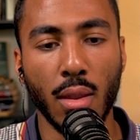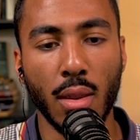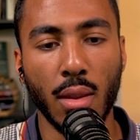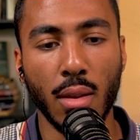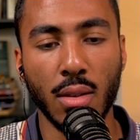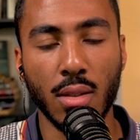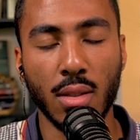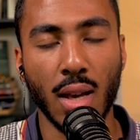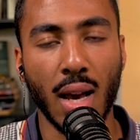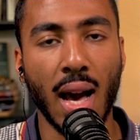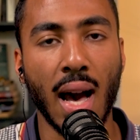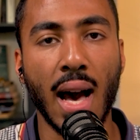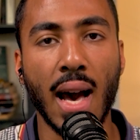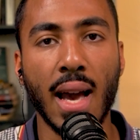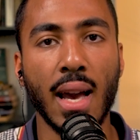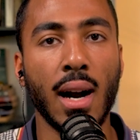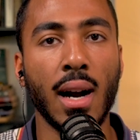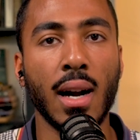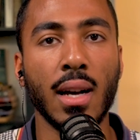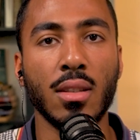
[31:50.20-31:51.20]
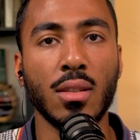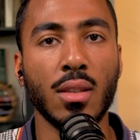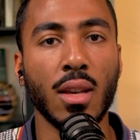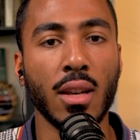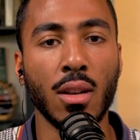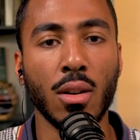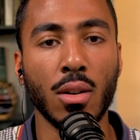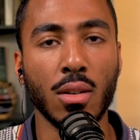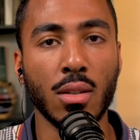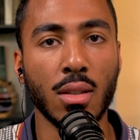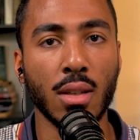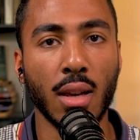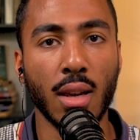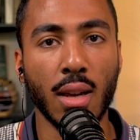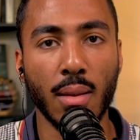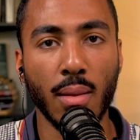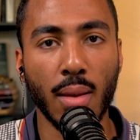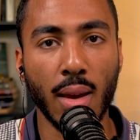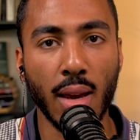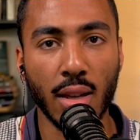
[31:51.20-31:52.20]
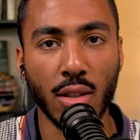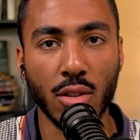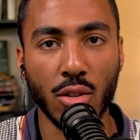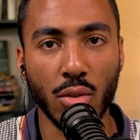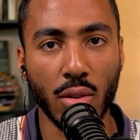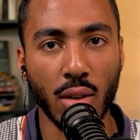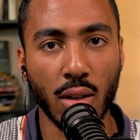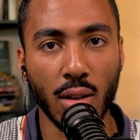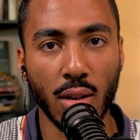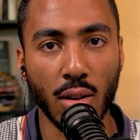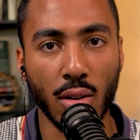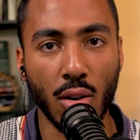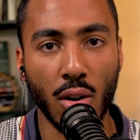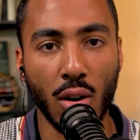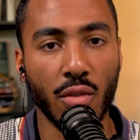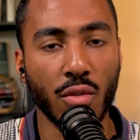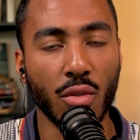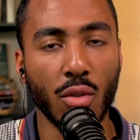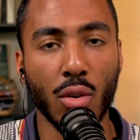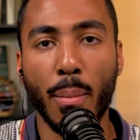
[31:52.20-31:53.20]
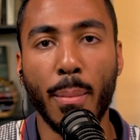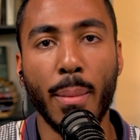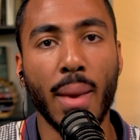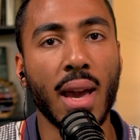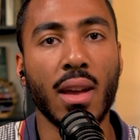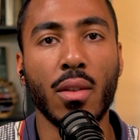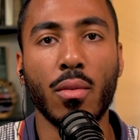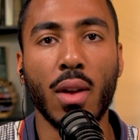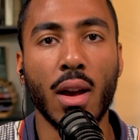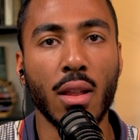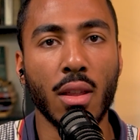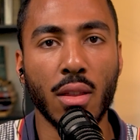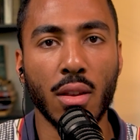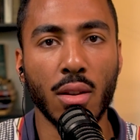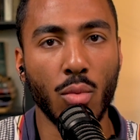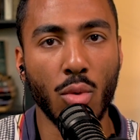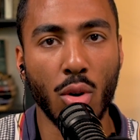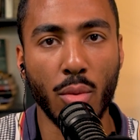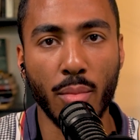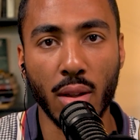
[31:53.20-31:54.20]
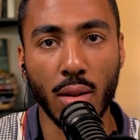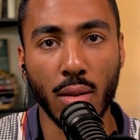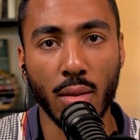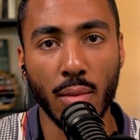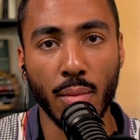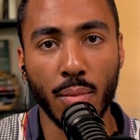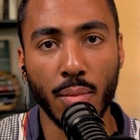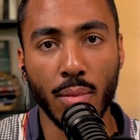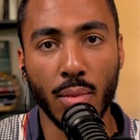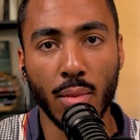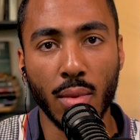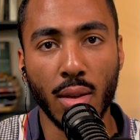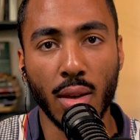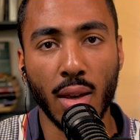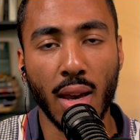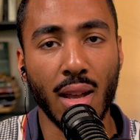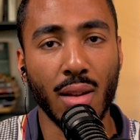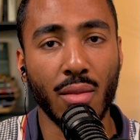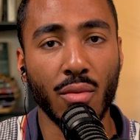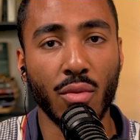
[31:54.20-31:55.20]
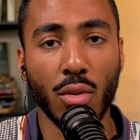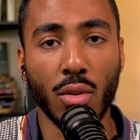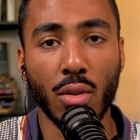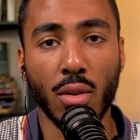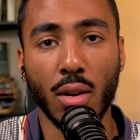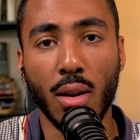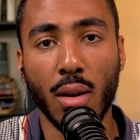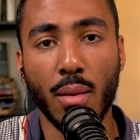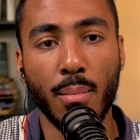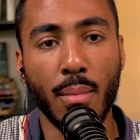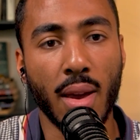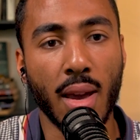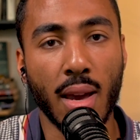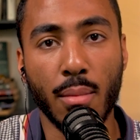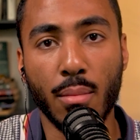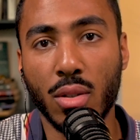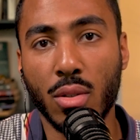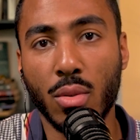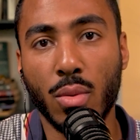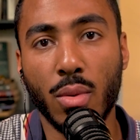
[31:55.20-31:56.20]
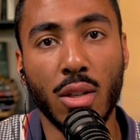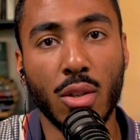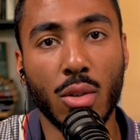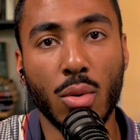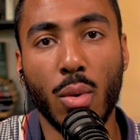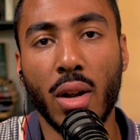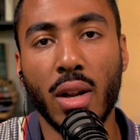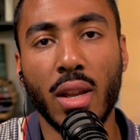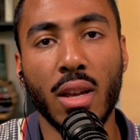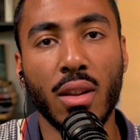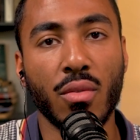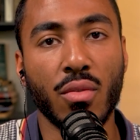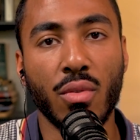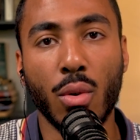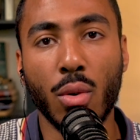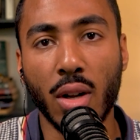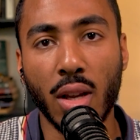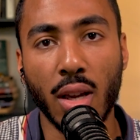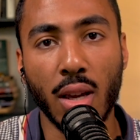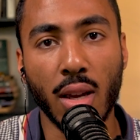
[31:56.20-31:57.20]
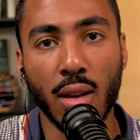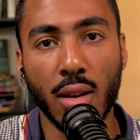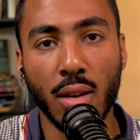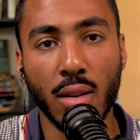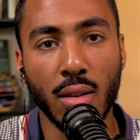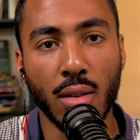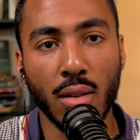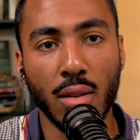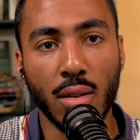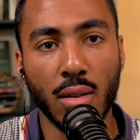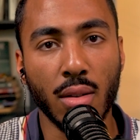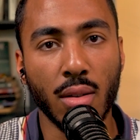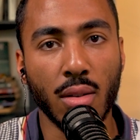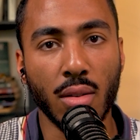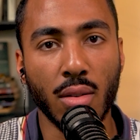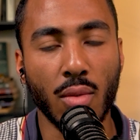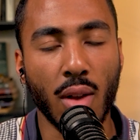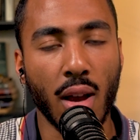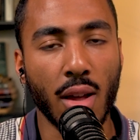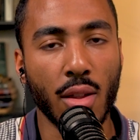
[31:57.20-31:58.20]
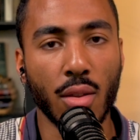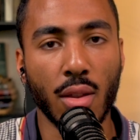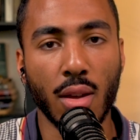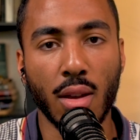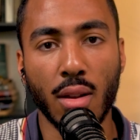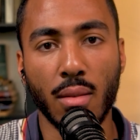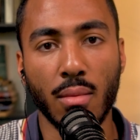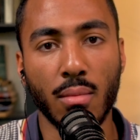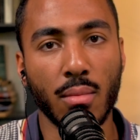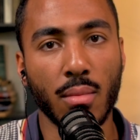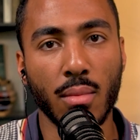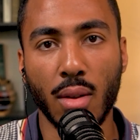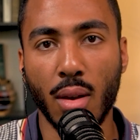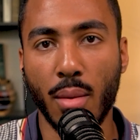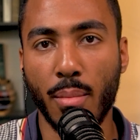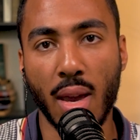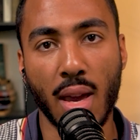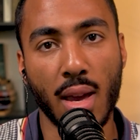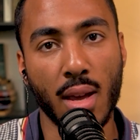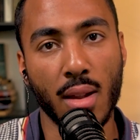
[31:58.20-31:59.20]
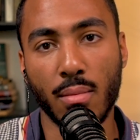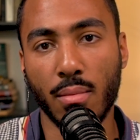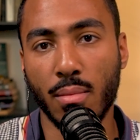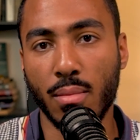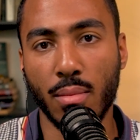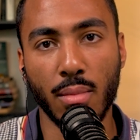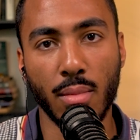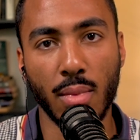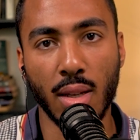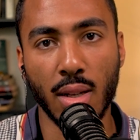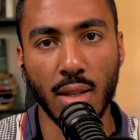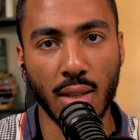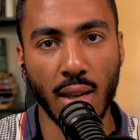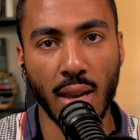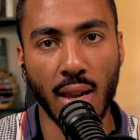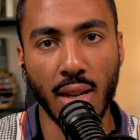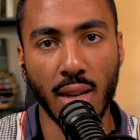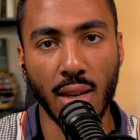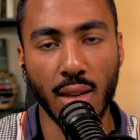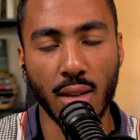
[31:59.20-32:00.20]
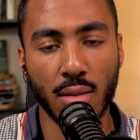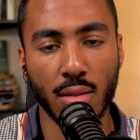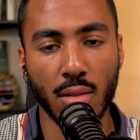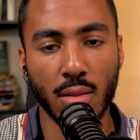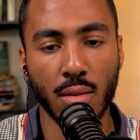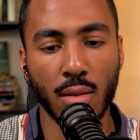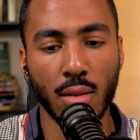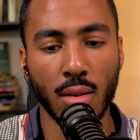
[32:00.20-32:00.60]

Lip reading: it's a high odds that you're, say, answering a call for a man rather than a woman, and for a man between 20 and 40 rather than a man in his 80s.